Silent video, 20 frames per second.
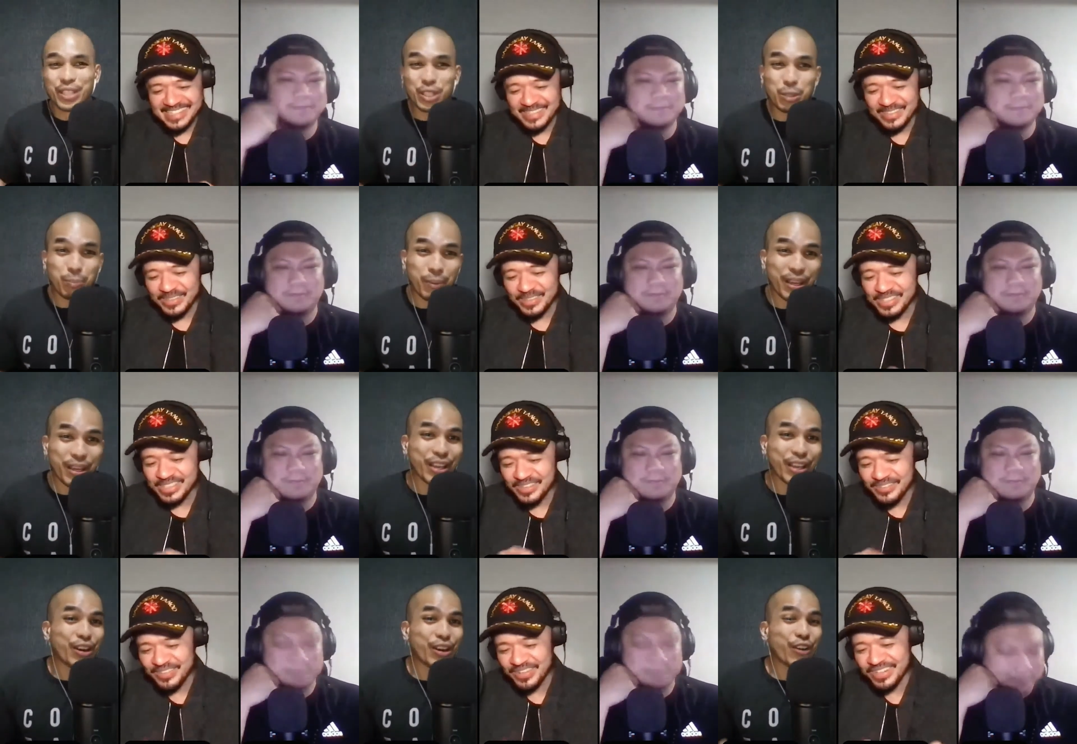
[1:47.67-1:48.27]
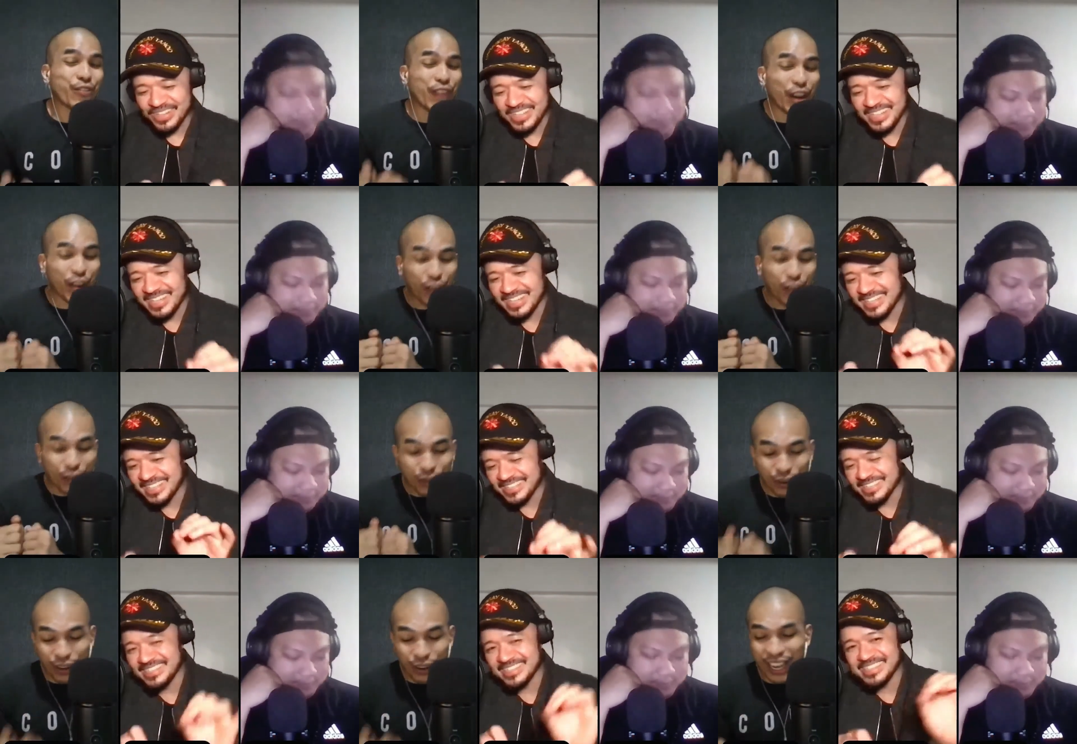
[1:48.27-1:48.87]
Speaker 1: Speaking of a
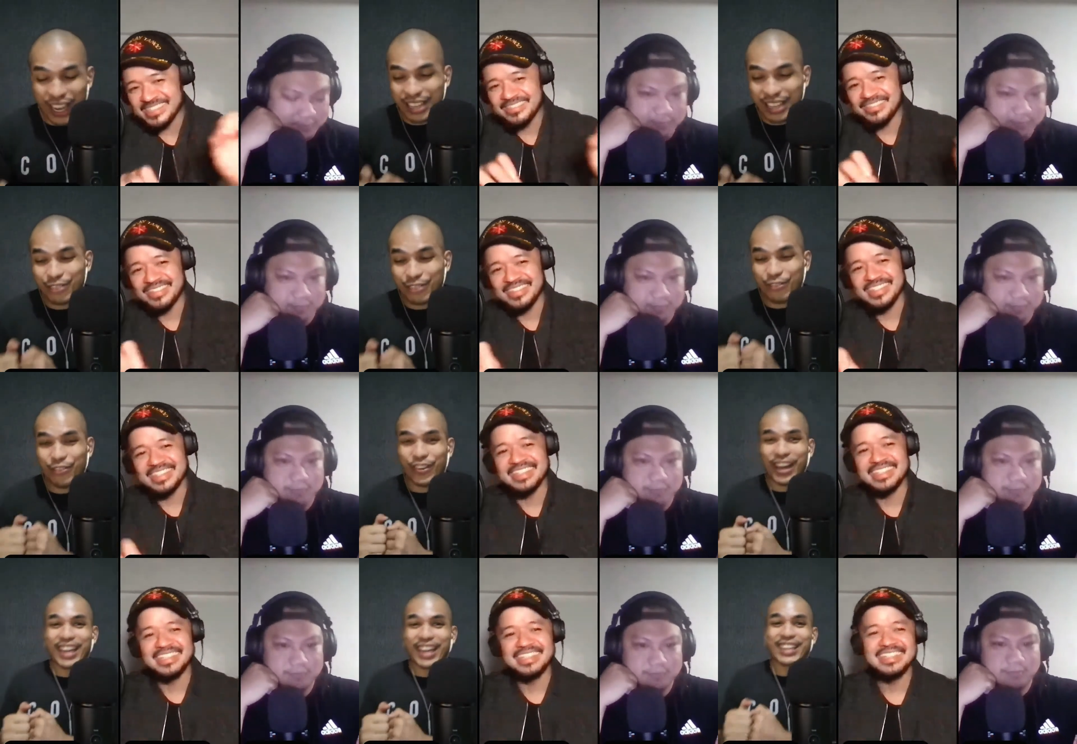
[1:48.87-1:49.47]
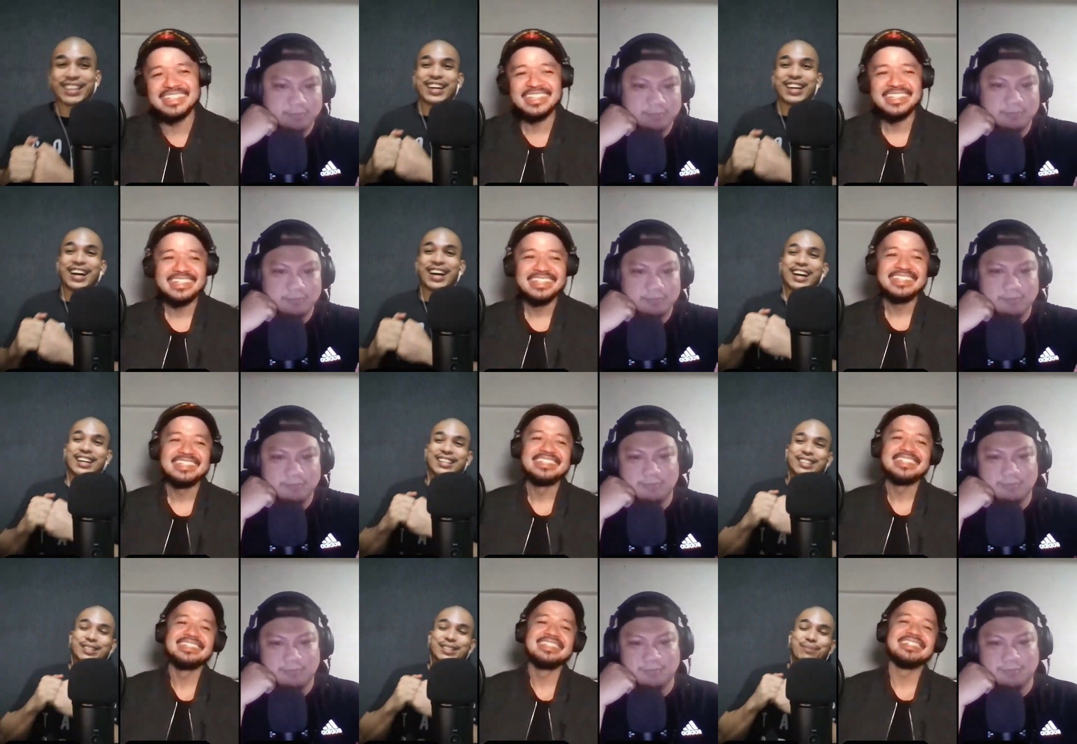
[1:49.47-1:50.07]
great fight card.
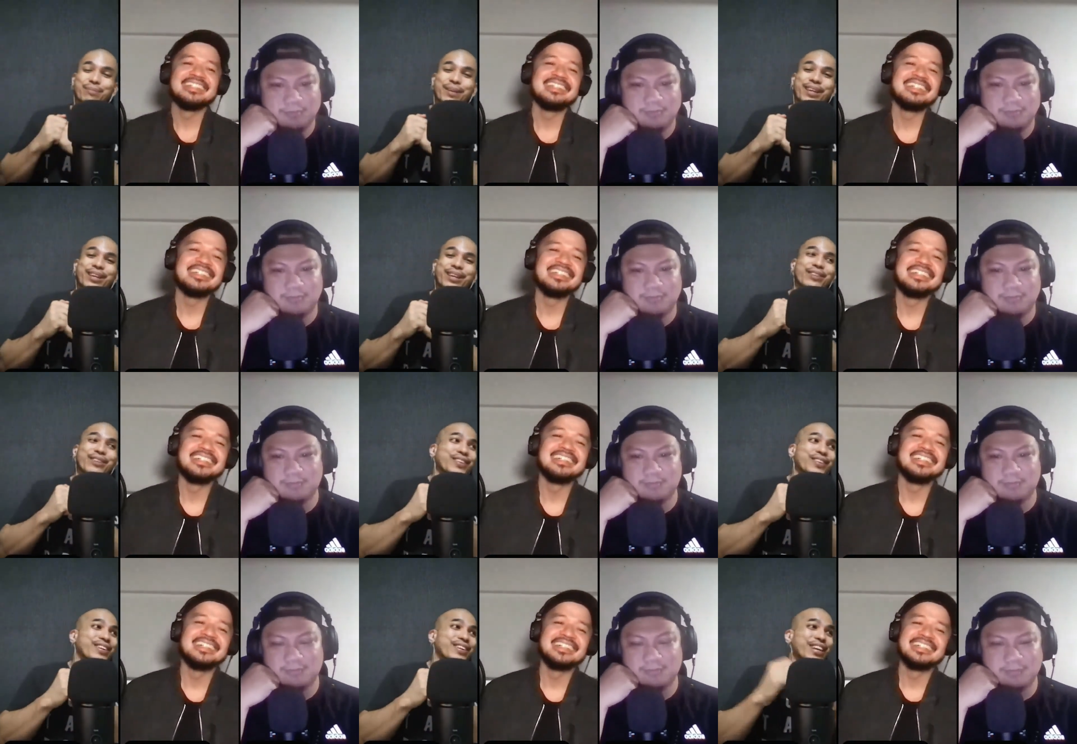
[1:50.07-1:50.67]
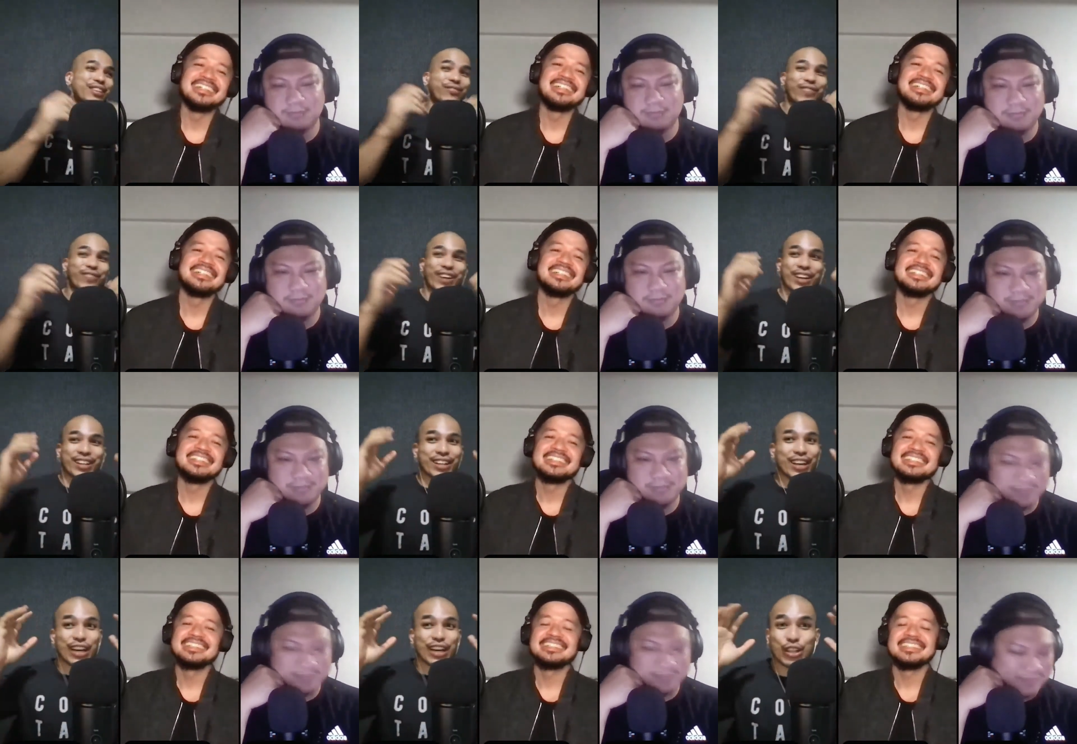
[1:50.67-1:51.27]
Speaking of a great fight
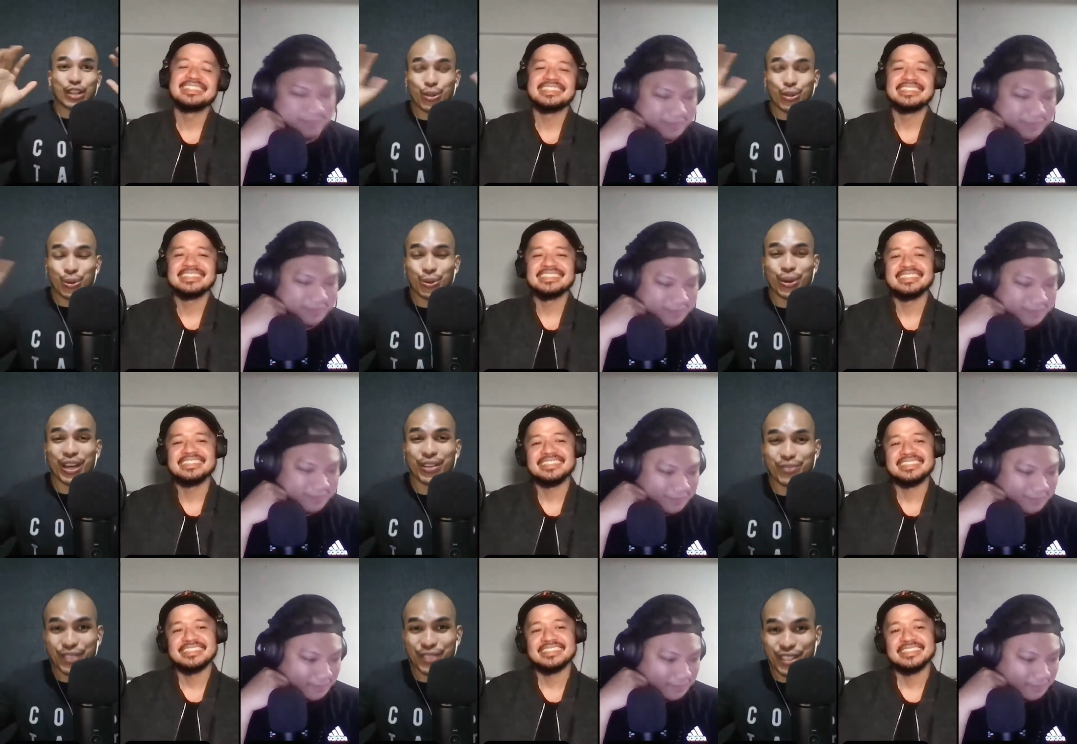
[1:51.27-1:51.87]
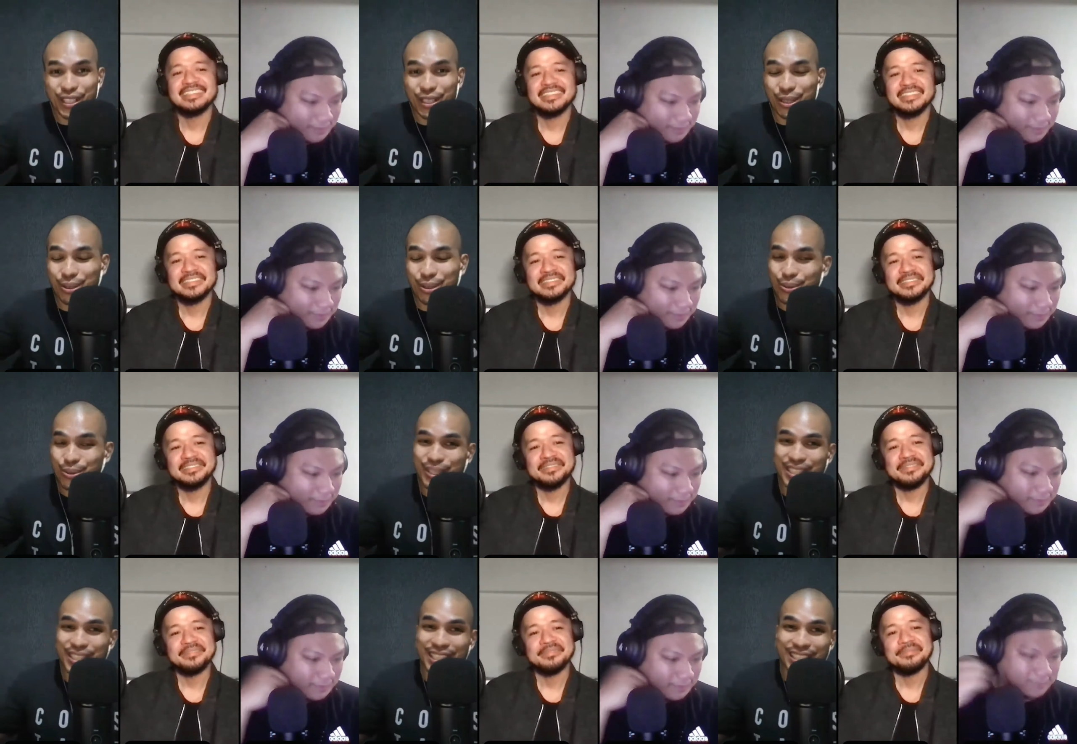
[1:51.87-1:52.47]
card, U F C two
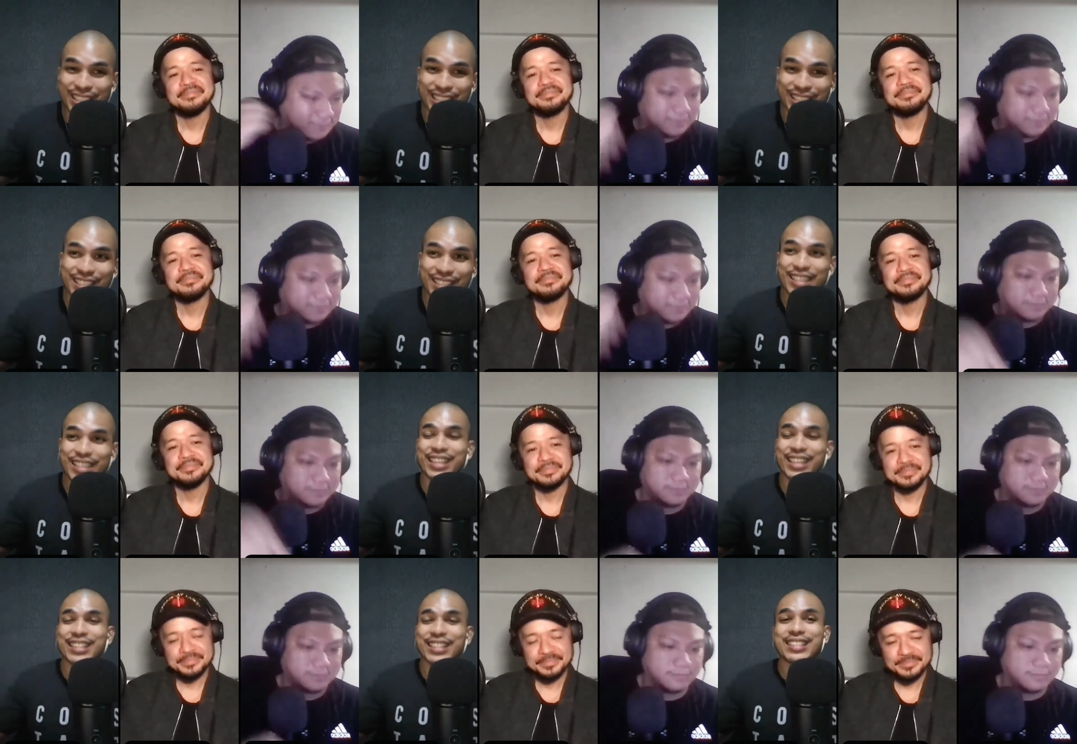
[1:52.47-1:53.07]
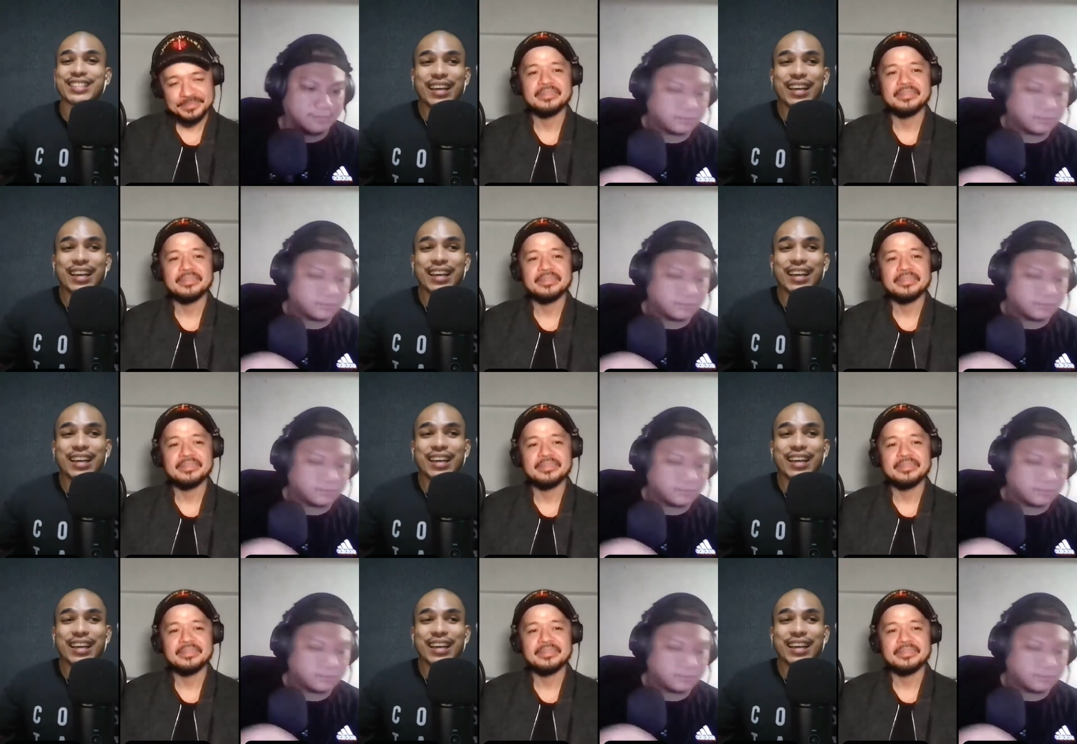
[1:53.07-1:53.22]
sixty-six.